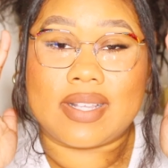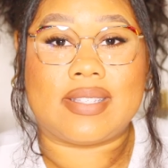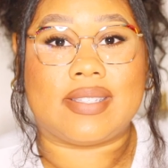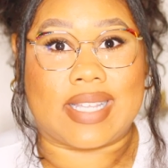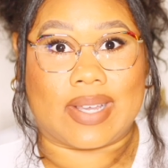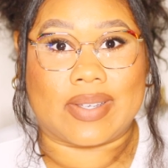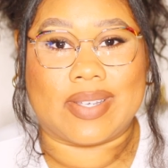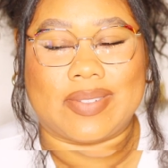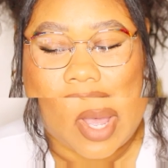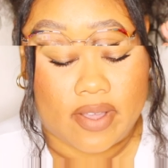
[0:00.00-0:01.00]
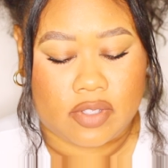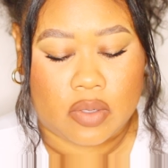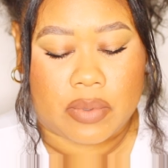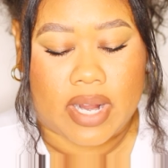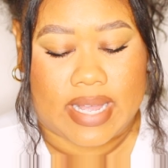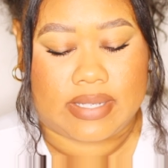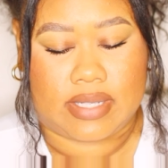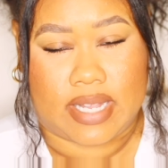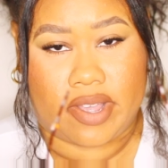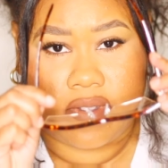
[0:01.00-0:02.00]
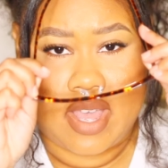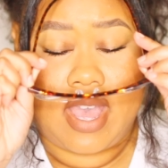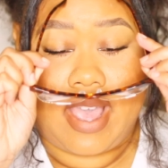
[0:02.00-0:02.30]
So cute. So I have two more glasses left,